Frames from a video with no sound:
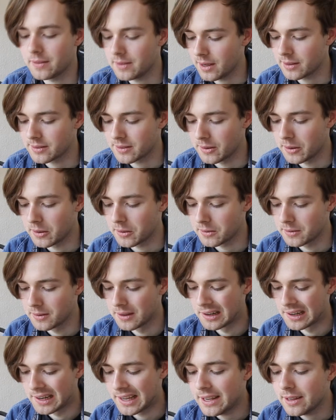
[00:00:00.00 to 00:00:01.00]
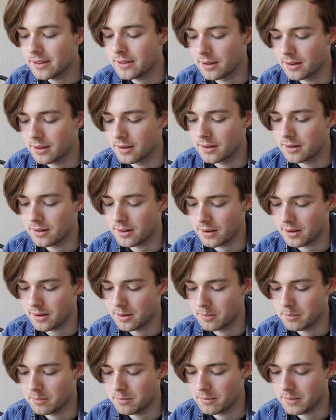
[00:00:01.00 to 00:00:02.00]
TikTok deleted
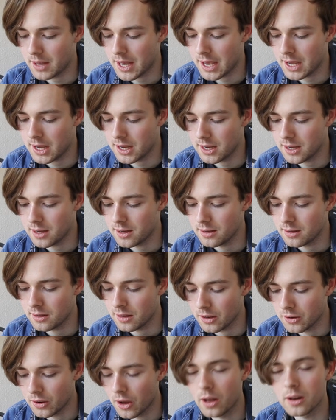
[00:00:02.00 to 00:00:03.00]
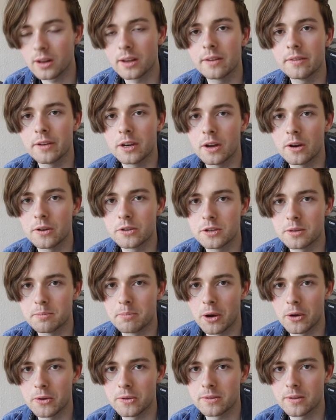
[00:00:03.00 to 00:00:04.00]
an earlier video she
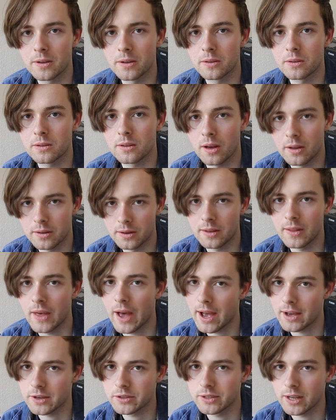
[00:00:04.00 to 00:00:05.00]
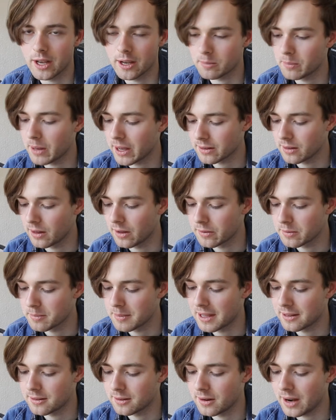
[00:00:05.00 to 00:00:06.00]
posted under the hashtag Black Lives
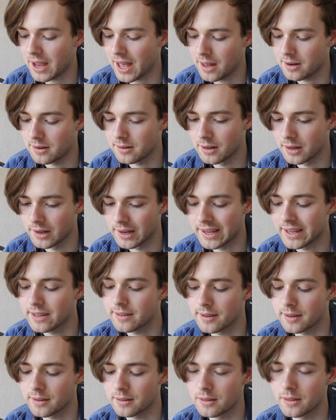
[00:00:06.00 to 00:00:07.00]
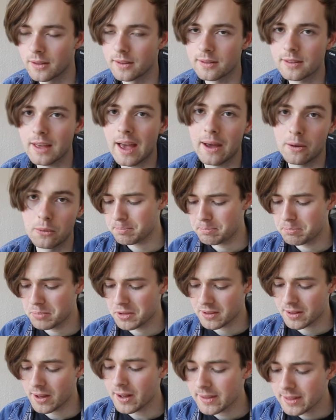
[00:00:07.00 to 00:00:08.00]
Matter and deleted the sound.
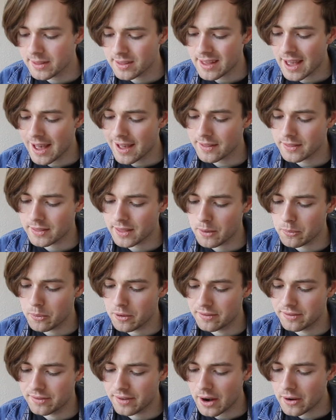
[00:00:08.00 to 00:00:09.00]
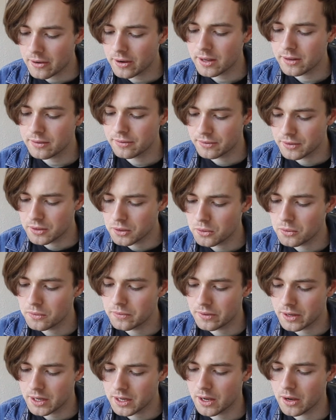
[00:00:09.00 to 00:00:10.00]
Besides that, there were very few
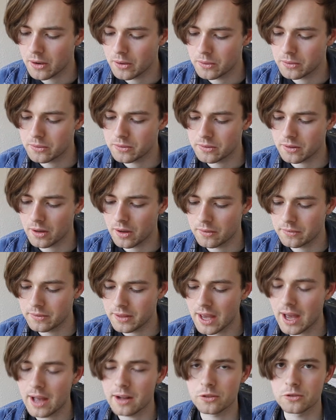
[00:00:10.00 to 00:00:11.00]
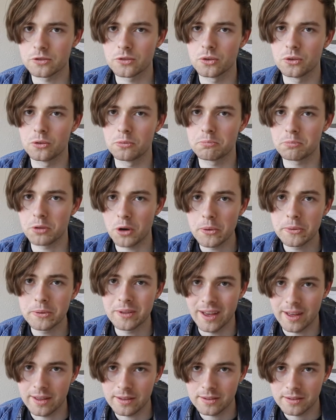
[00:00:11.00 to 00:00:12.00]
videos of the actual protests.